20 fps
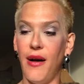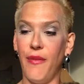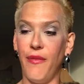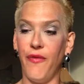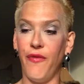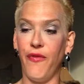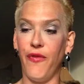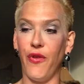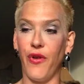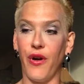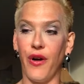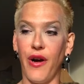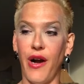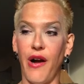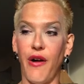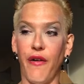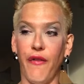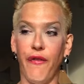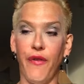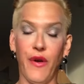for
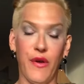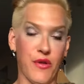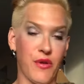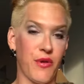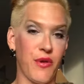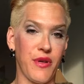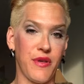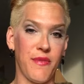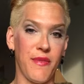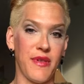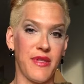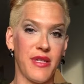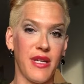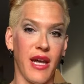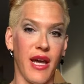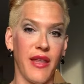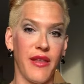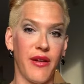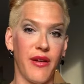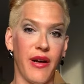our first Christmas
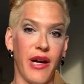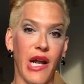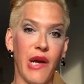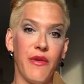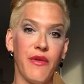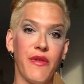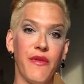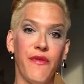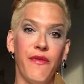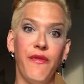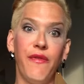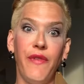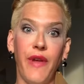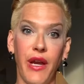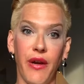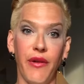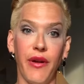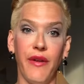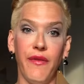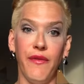together, and I was
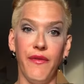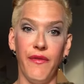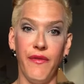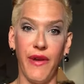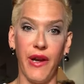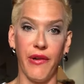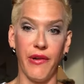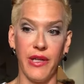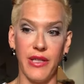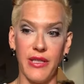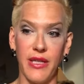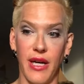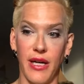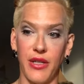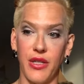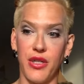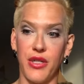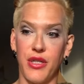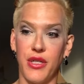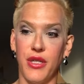very
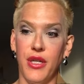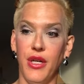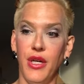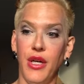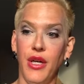touched.